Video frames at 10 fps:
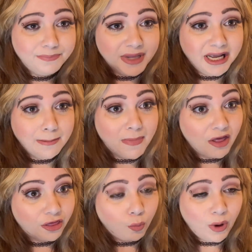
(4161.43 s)
in a
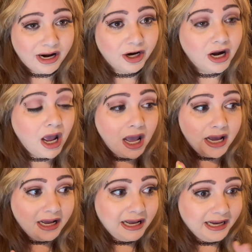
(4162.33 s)
month where
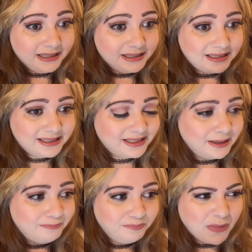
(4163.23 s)
it's
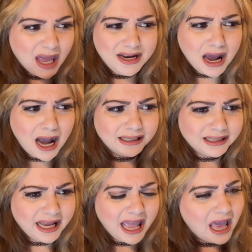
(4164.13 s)
not
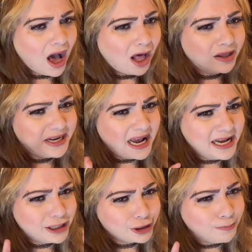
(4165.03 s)
like a
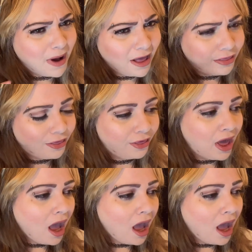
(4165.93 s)
holiday-ish month.